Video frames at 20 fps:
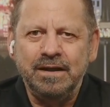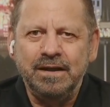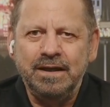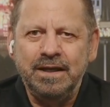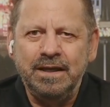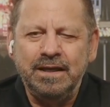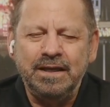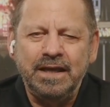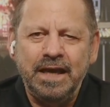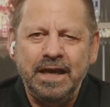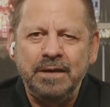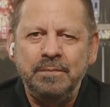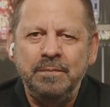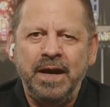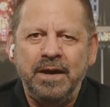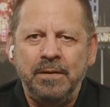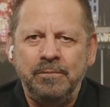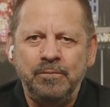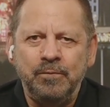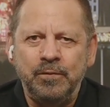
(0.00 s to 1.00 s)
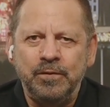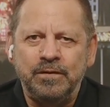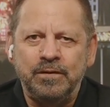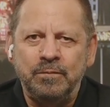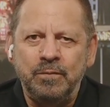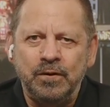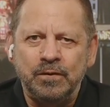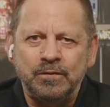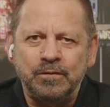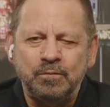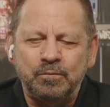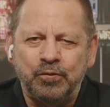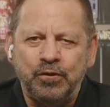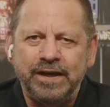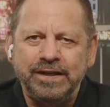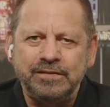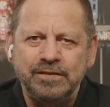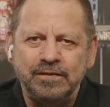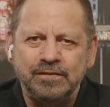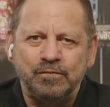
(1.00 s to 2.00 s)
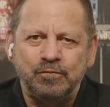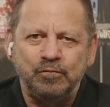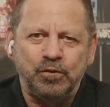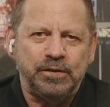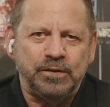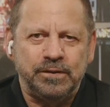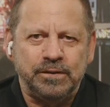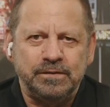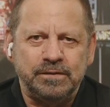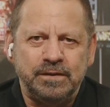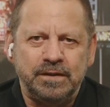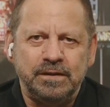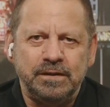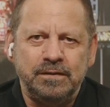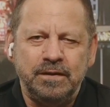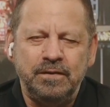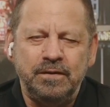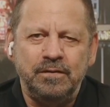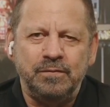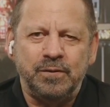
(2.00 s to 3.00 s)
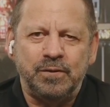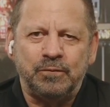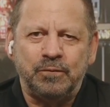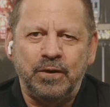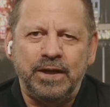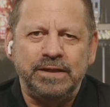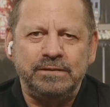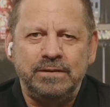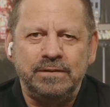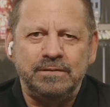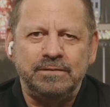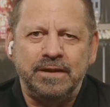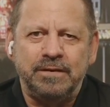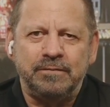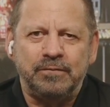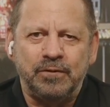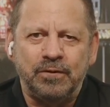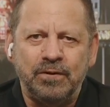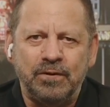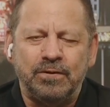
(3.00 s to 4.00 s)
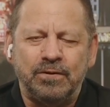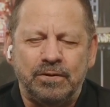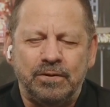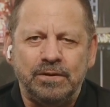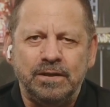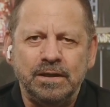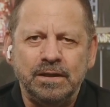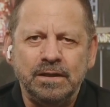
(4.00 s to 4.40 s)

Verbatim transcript: he came up with the most precious words that the human race has ever heard.